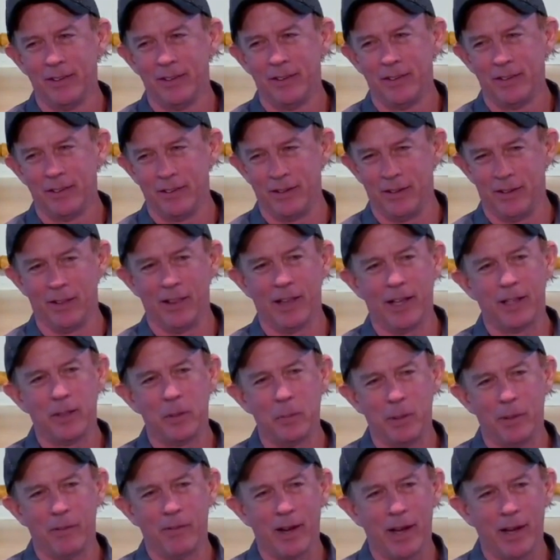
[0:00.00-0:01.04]
Do you like to be
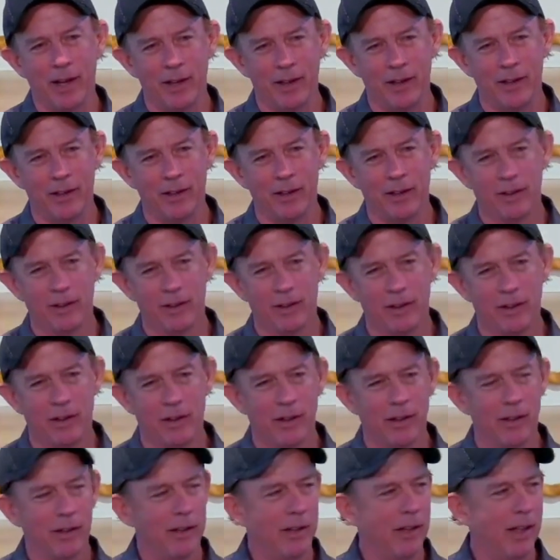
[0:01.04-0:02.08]
right?
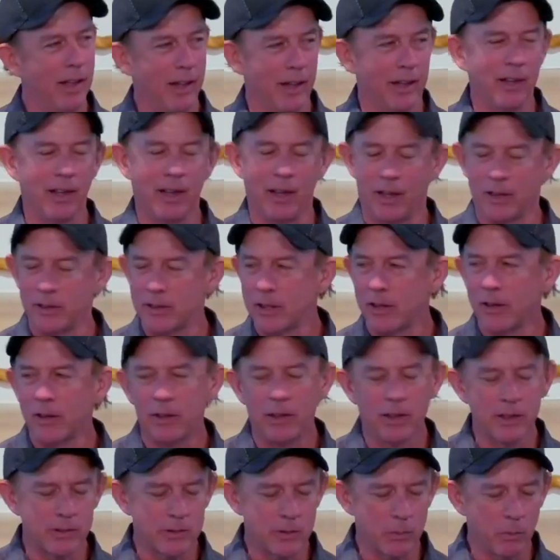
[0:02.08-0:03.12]
Yeah, yeah, it's a,
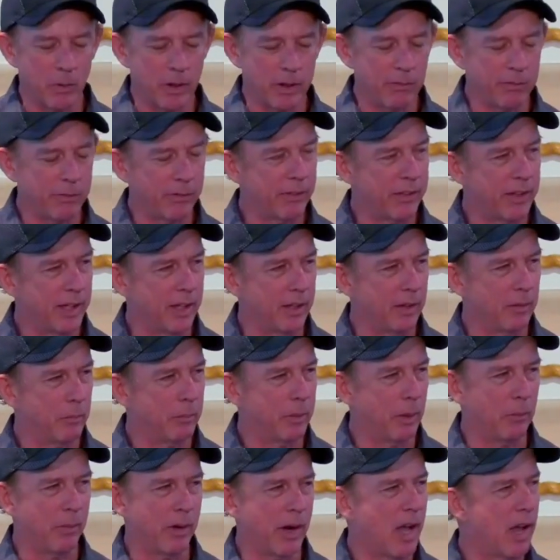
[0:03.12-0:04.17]
it's a wonderful thing. But we're
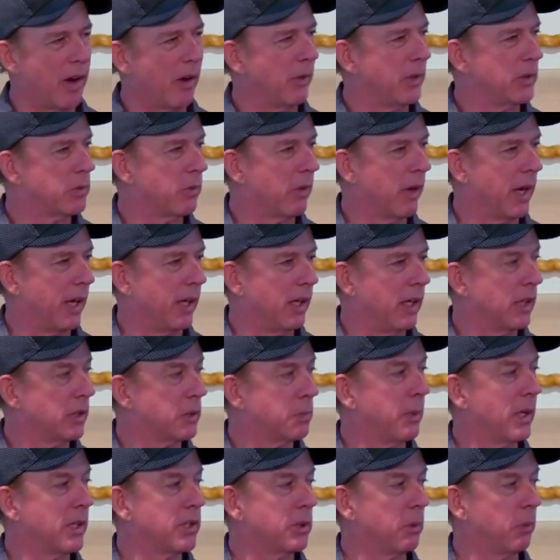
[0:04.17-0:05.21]
not always right,
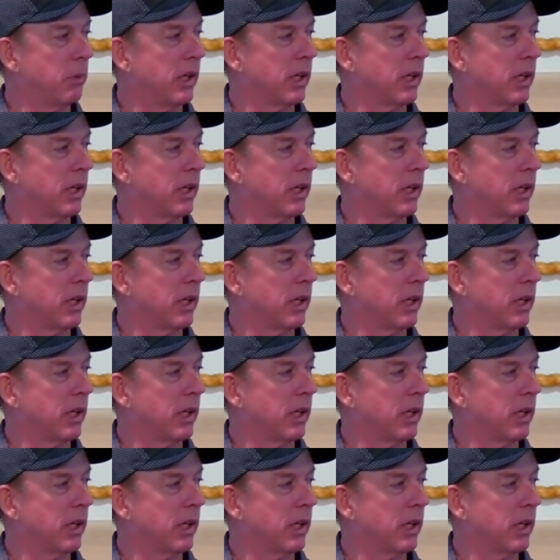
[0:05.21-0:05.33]
especially when it comes